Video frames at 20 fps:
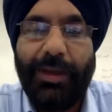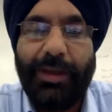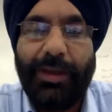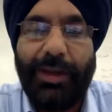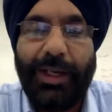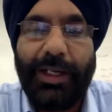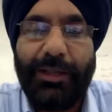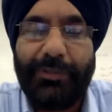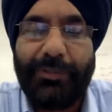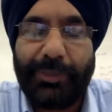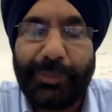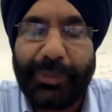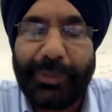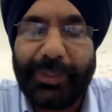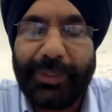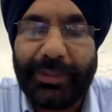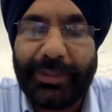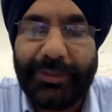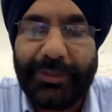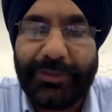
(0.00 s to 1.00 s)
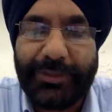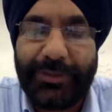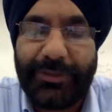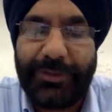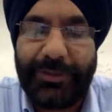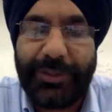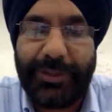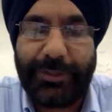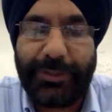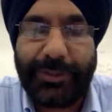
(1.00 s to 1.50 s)
Hi everybody, this is
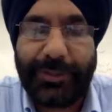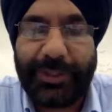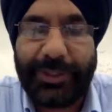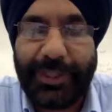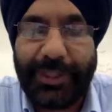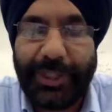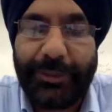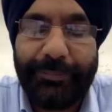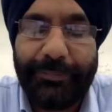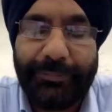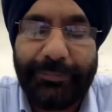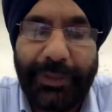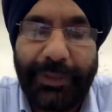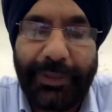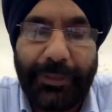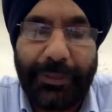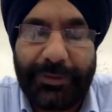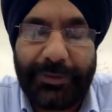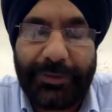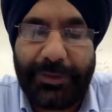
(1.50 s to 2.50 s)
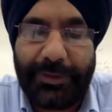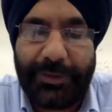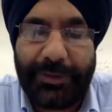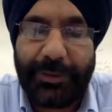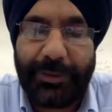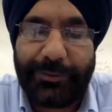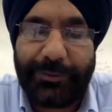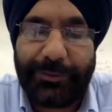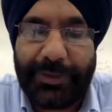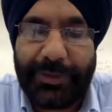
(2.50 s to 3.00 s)
Jaspreet Dow. I'm
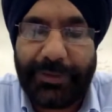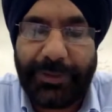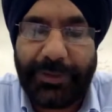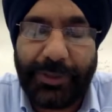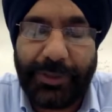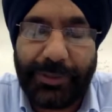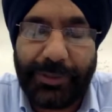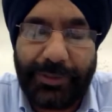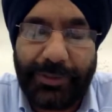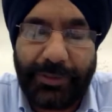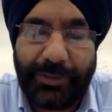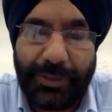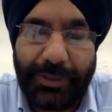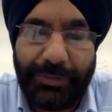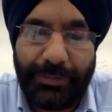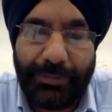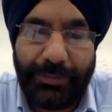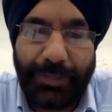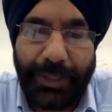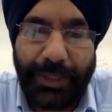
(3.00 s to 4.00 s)
assistant professor of chemistry.